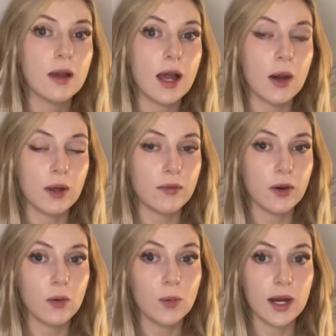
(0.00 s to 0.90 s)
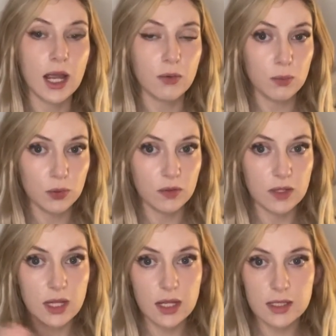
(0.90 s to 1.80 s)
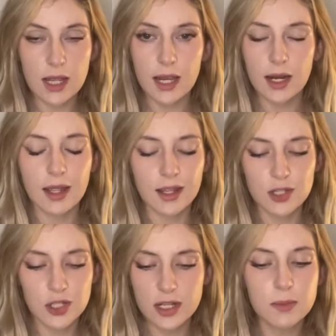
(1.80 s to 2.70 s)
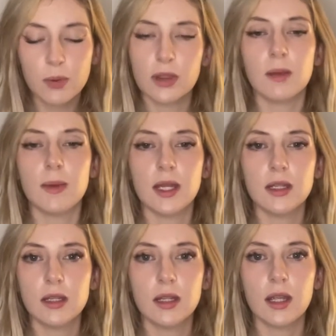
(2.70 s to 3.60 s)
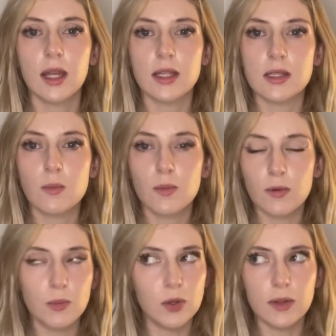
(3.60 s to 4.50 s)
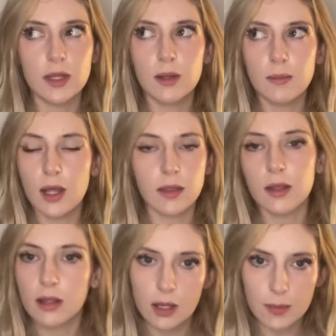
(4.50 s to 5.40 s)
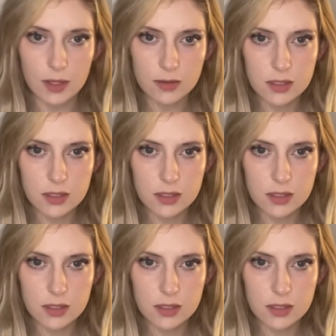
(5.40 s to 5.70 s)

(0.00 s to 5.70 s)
However, when I removed these, I had just put them in, and removing them, nothing came out.